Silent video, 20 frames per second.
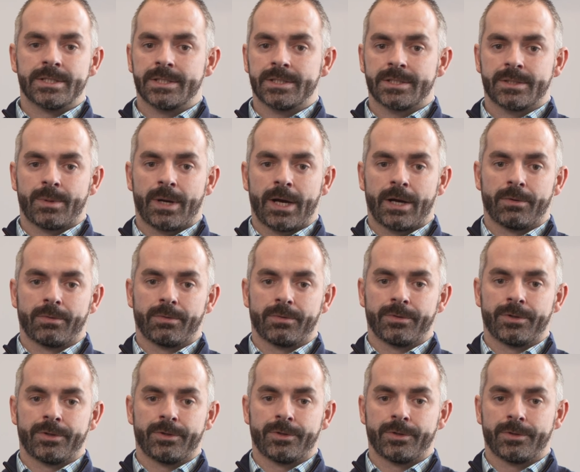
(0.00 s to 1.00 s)
it's about
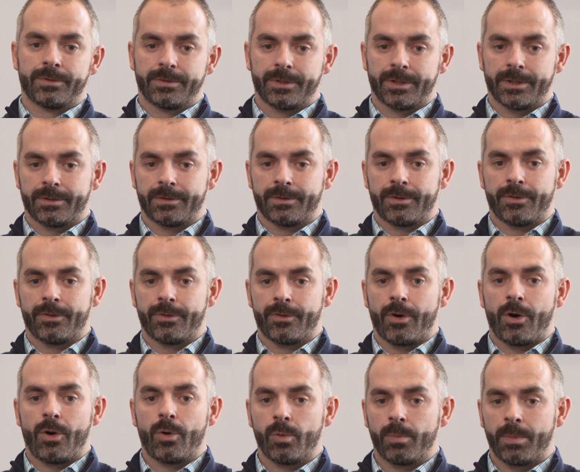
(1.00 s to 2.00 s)
the
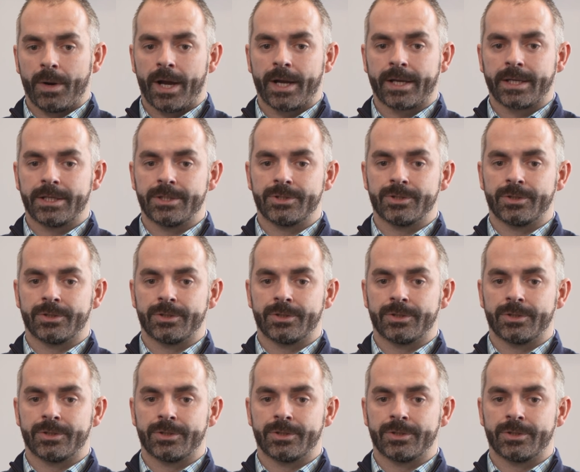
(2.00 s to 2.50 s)
whole package,